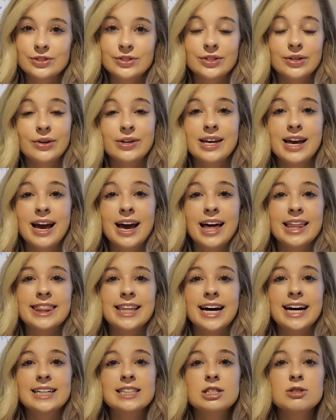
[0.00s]
So yeah,
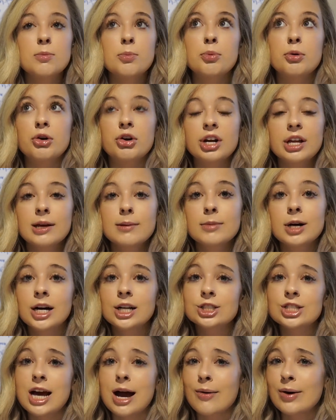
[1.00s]
that's pretty
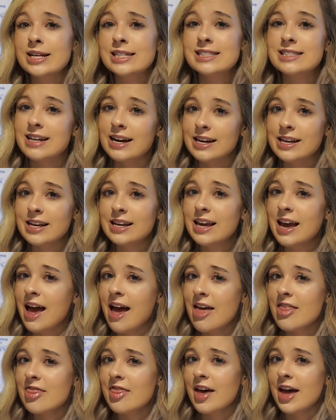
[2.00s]
much how I study.
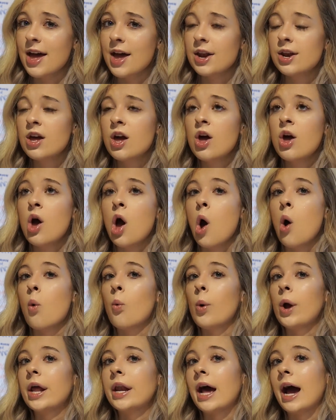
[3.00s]
And then
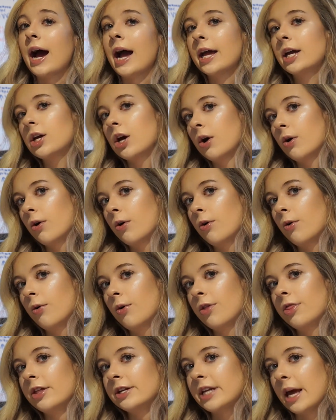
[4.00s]
when I
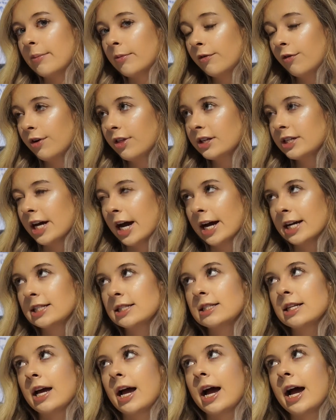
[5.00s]
go the day before the
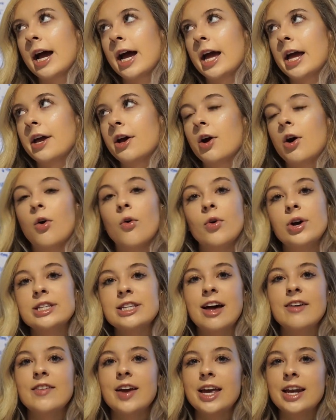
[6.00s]
test, I always
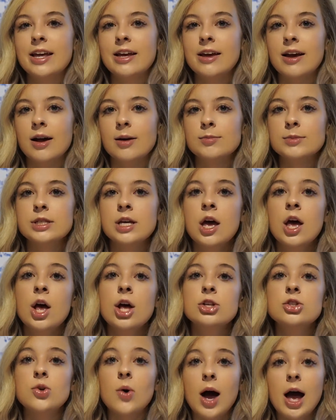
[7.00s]
have 8 a.m.s.
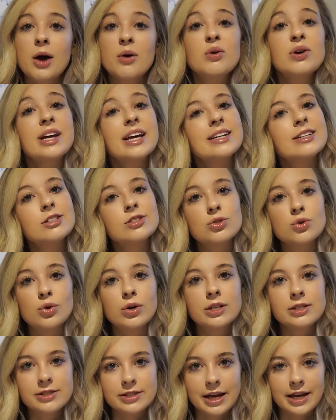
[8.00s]
So I will get to
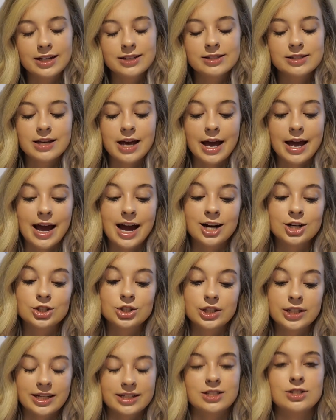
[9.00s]
school at 6. I
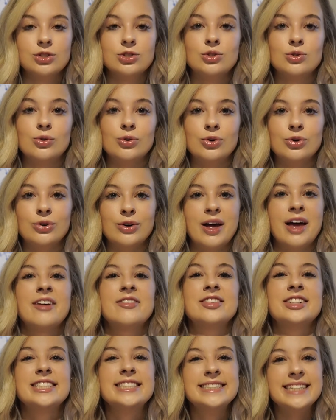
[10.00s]
actually get to school
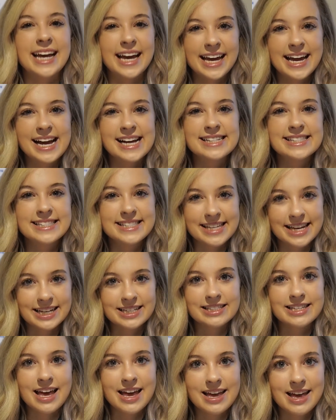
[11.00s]
every day at
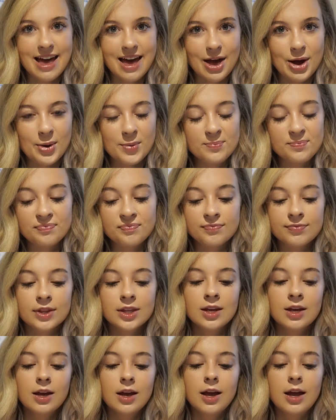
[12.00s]
6 a.m.
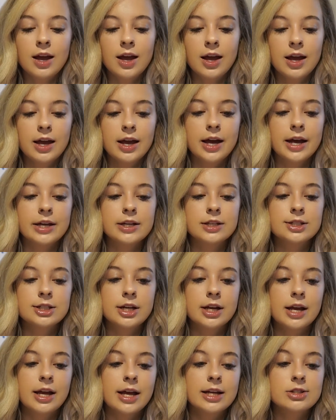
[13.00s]

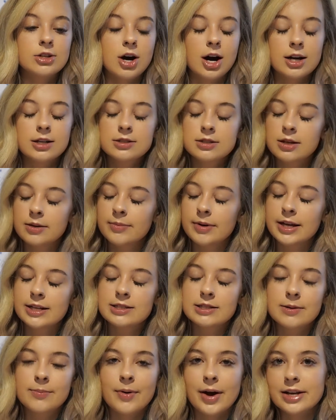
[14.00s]
And it's awesome.
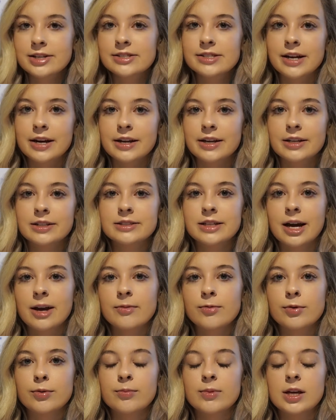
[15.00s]
It's the best studying
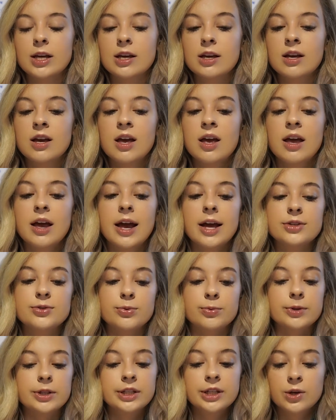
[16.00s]
time for me. It's
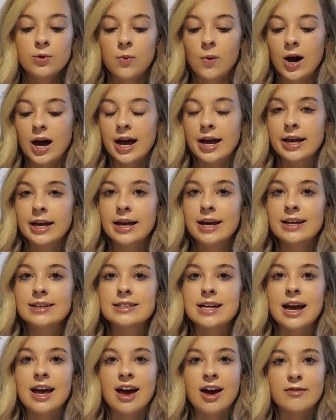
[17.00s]
really
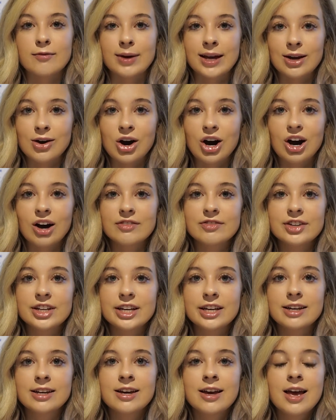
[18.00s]
quiet. I have my
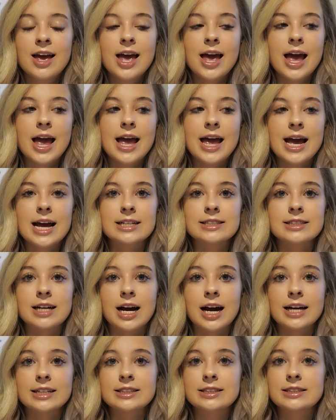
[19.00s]
coffee and
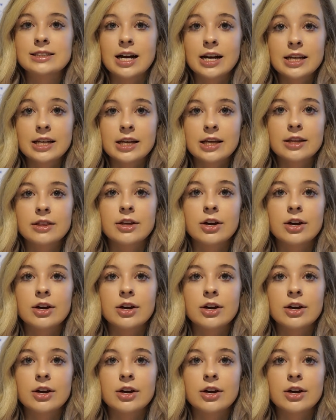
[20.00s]
I study.